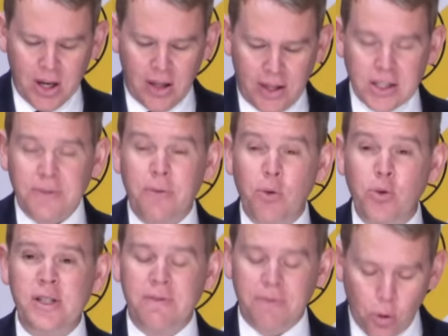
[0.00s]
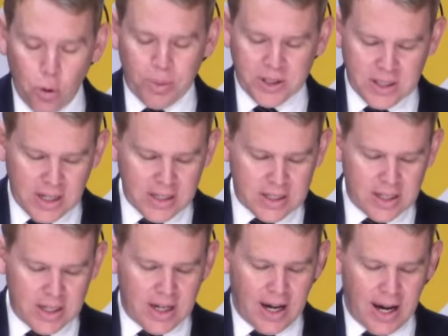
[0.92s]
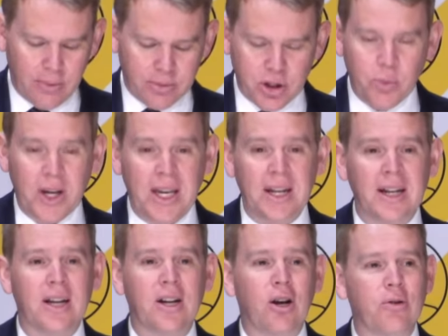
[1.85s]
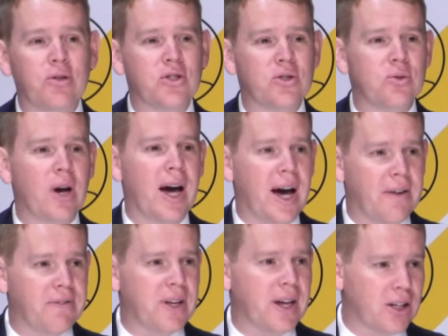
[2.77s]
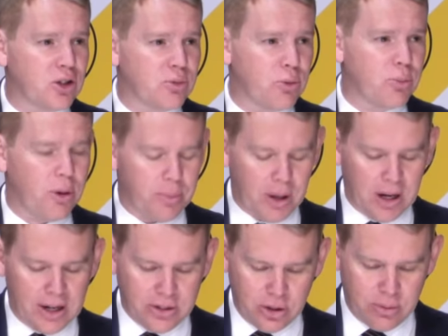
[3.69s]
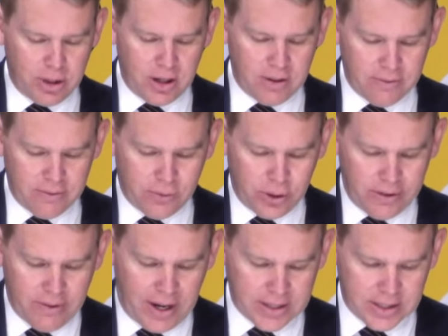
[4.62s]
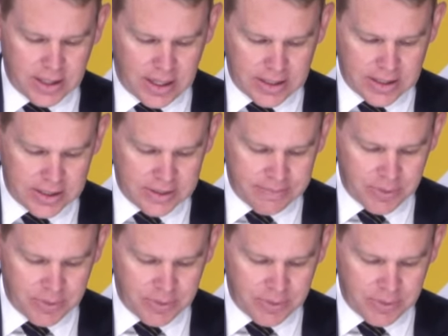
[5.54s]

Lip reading: That's 44%, so we're getting close to half the eligible population being fully vaccinated.